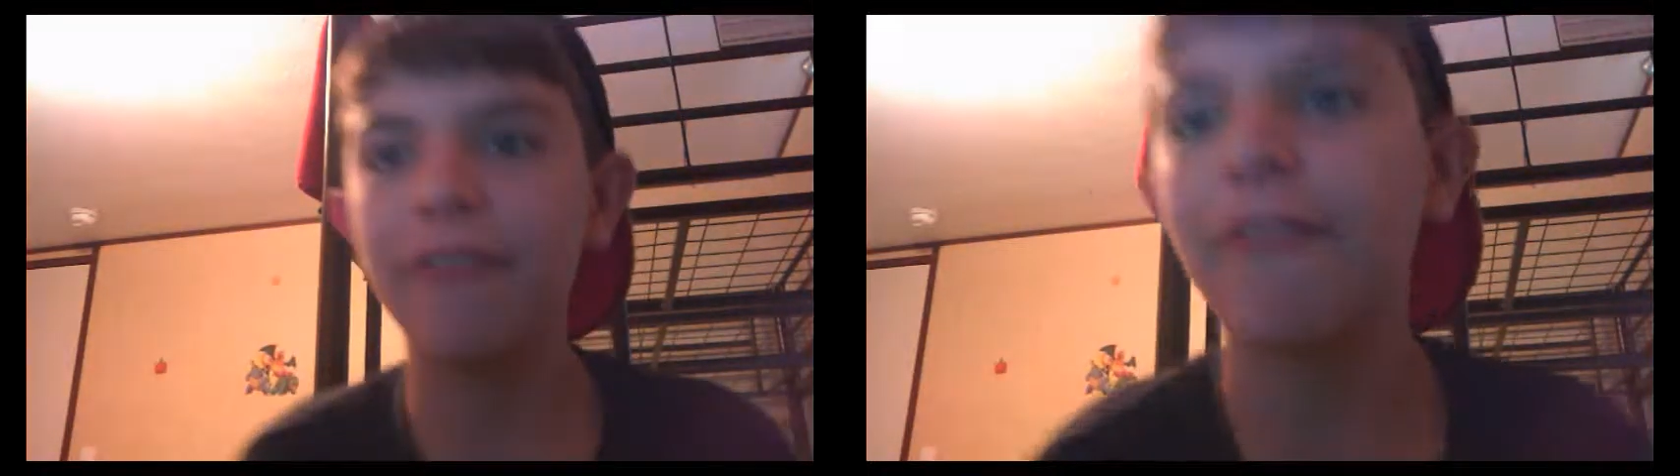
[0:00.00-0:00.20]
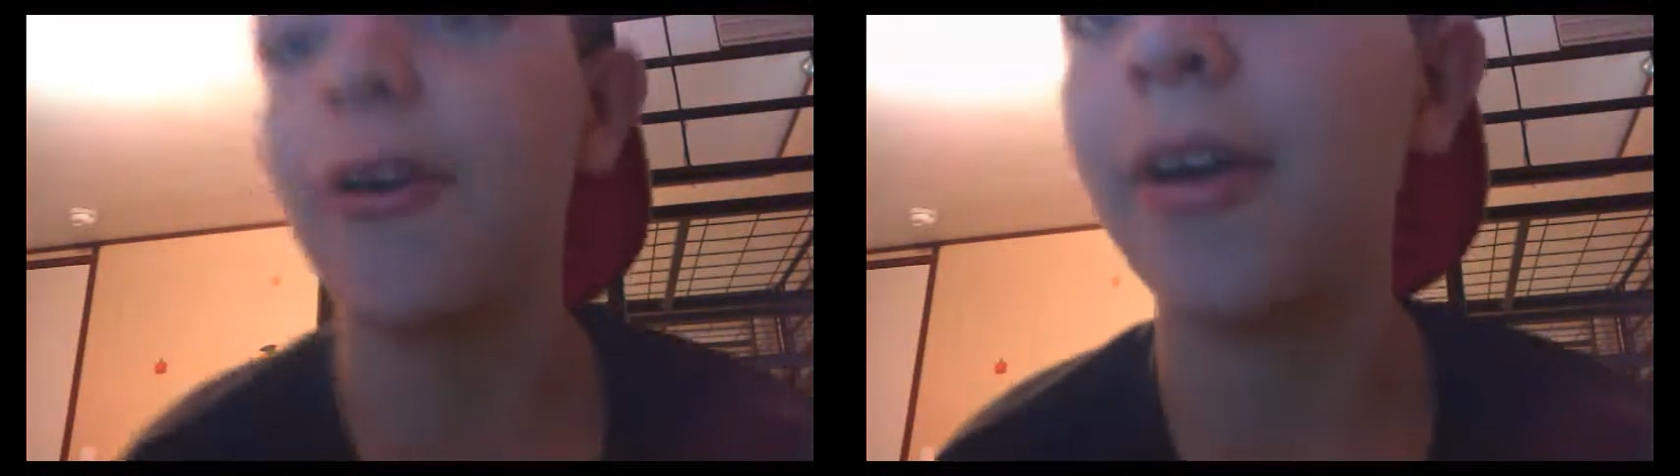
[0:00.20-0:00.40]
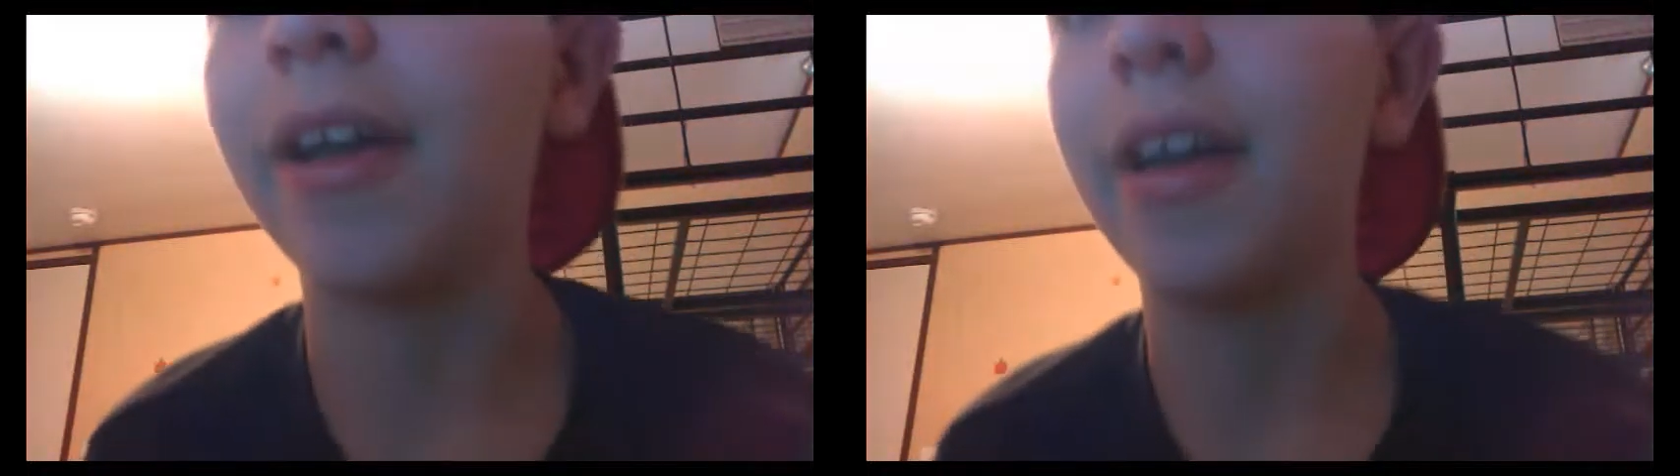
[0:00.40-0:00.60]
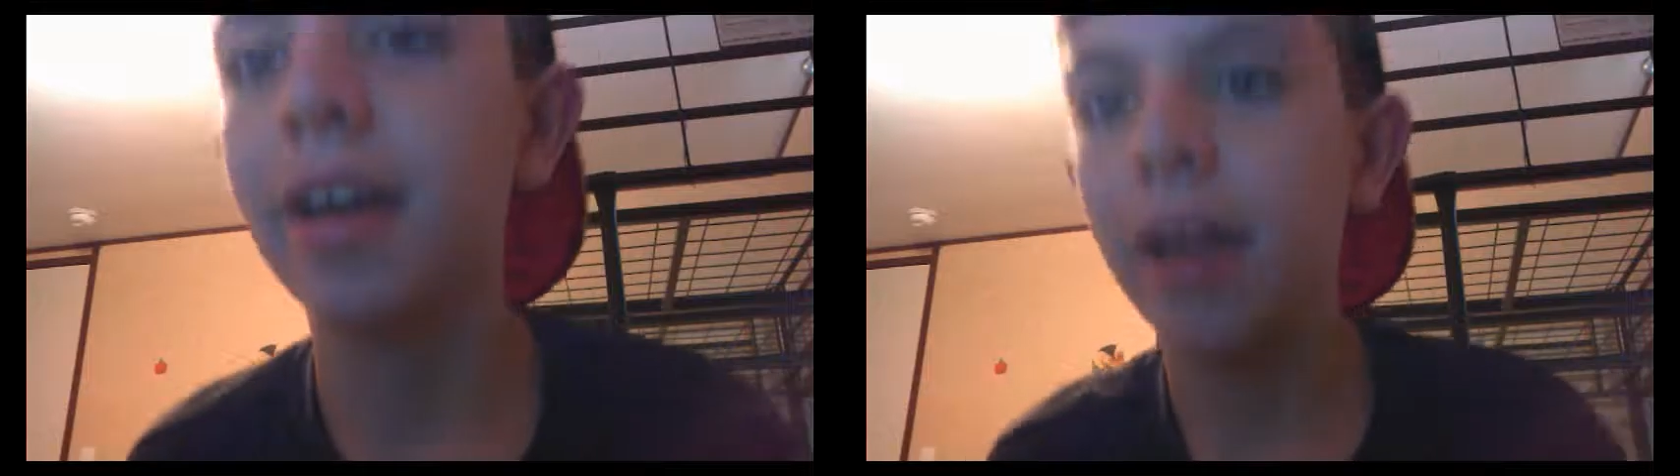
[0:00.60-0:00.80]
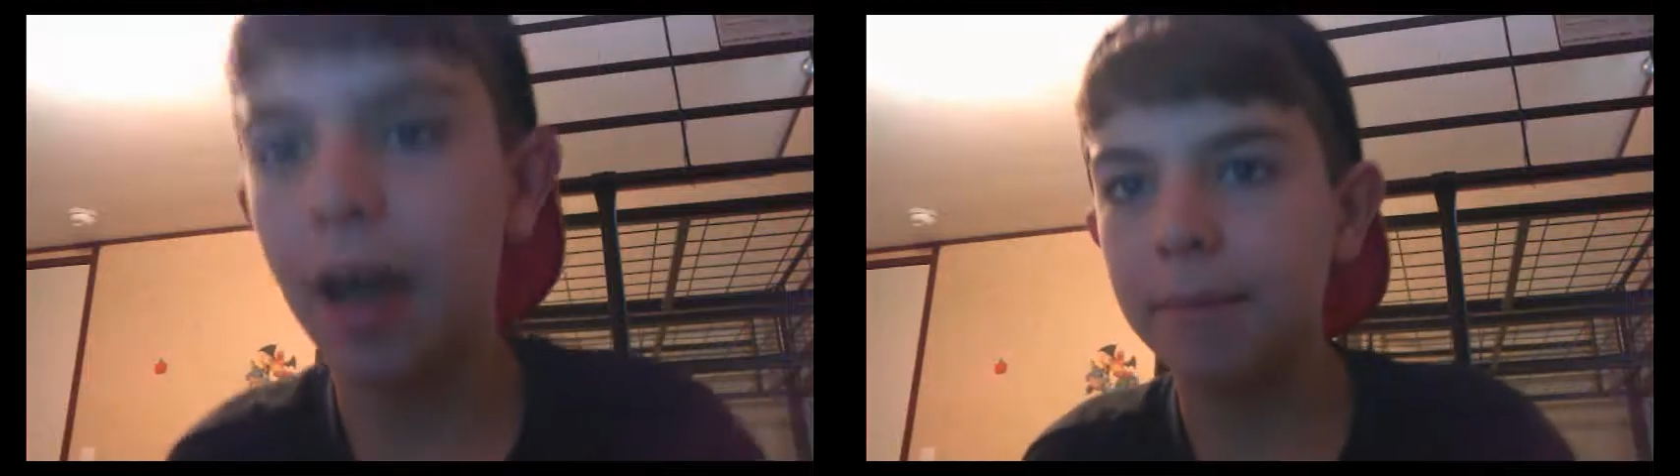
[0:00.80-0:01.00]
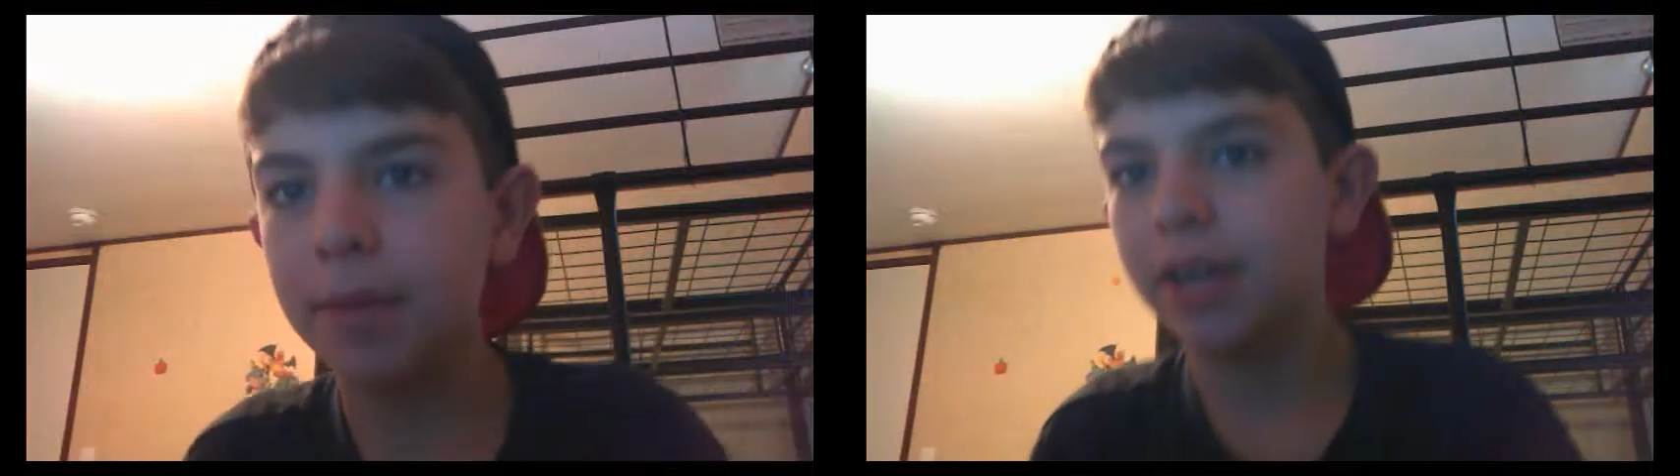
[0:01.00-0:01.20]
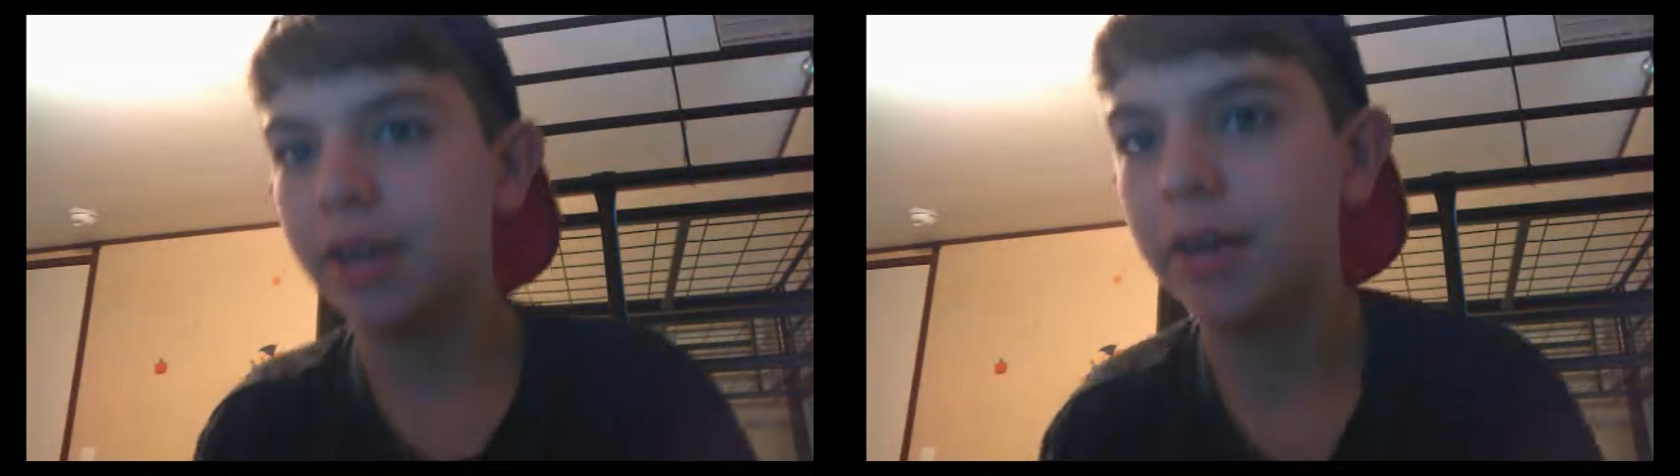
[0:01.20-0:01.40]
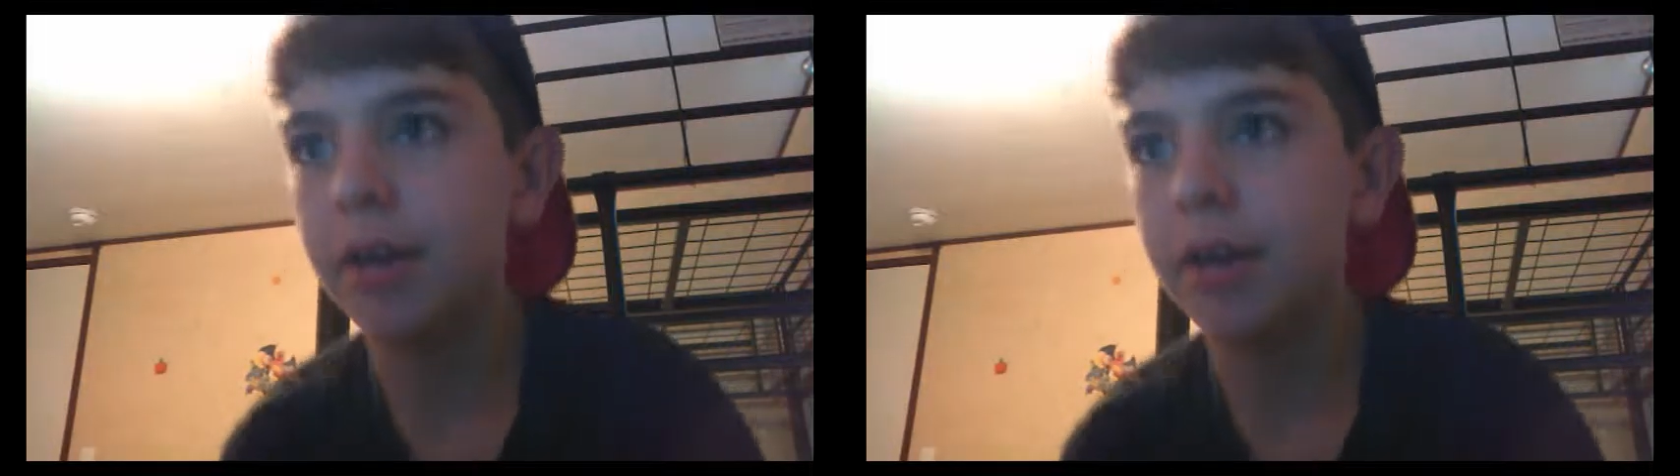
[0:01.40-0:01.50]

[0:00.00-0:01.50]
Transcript: for it? I mean,